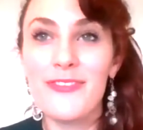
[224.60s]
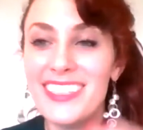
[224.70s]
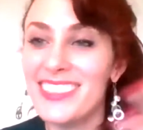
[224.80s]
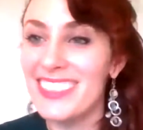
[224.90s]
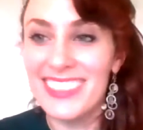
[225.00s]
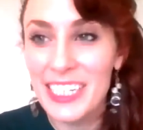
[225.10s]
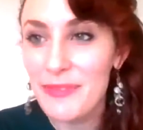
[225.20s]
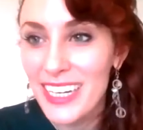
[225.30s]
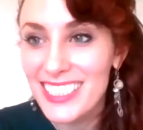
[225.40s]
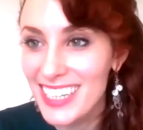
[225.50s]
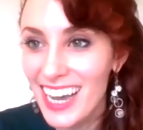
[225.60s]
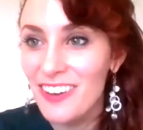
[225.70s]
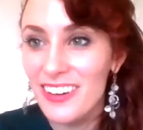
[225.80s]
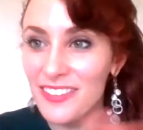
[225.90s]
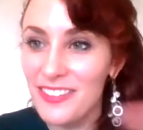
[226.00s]
friends and teammates
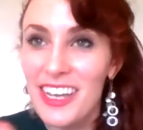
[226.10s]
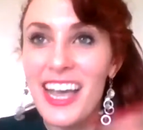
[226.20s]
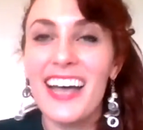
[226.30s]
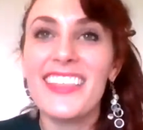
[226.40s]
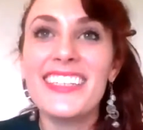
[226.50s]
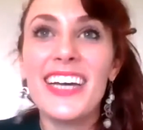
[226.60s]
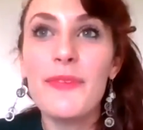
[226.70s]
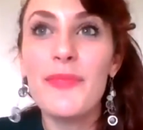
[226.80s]
now at that time.